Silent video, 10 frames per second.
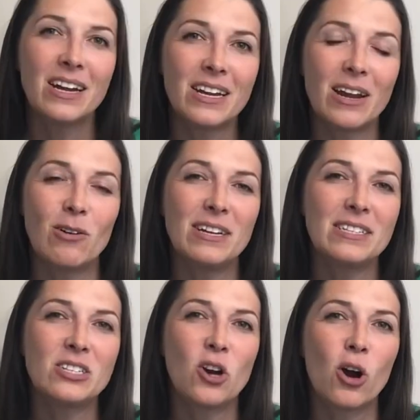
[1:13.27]
Now let's
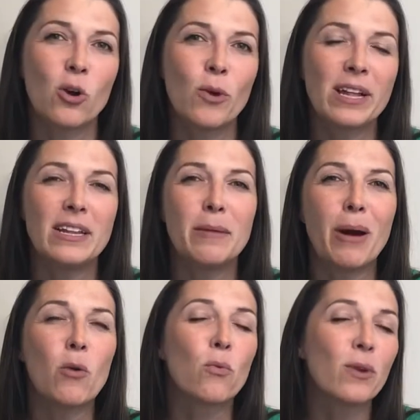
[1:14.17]
talk quickly
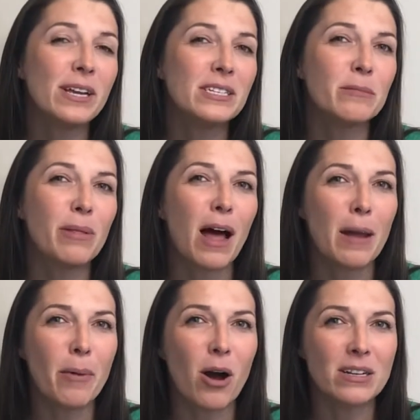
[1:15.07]
about resupply
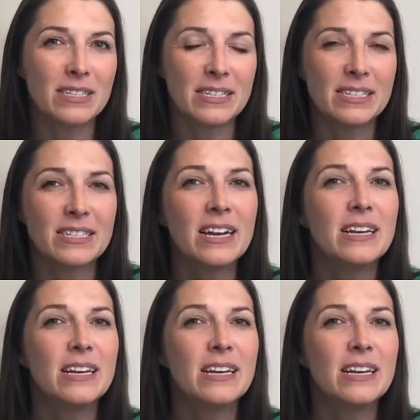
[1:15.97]
boxes.